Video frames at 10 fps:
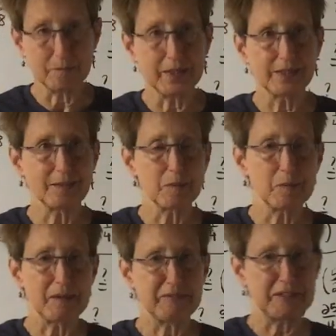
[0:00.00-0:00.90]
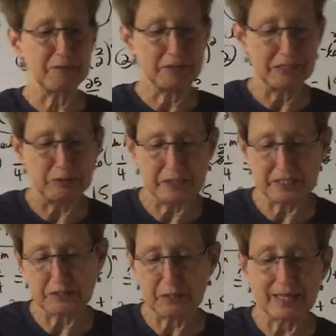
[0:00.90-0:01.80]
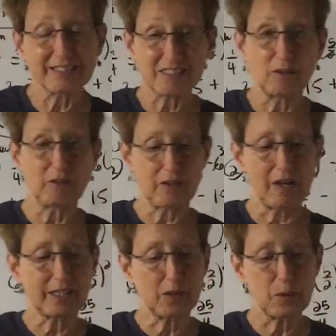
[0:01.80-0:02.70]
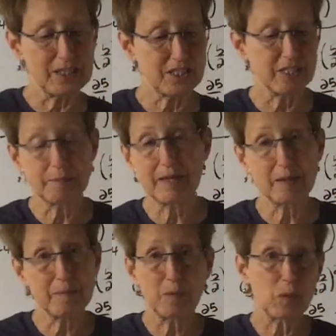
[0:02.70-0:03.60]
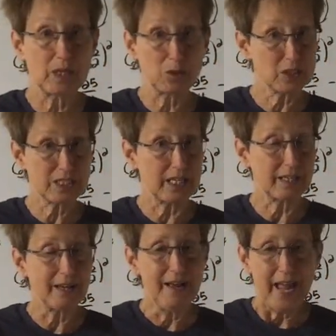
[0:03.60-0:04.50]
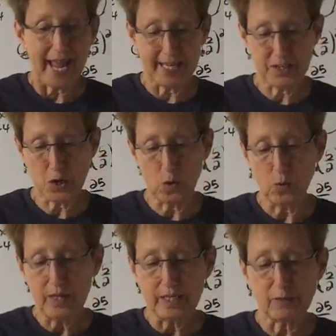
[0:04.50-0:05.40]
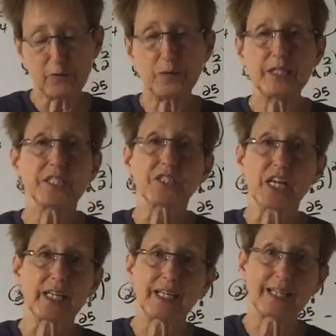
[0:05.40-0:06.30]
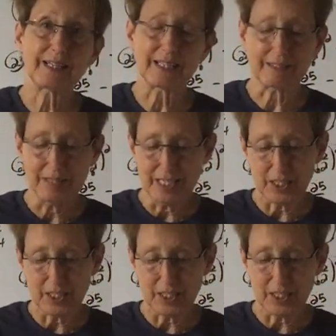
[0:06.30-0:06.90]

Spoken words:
None of them are my favorite. You need to know how to solve a log equation depending upon what it looks like, and know if you need to check anything.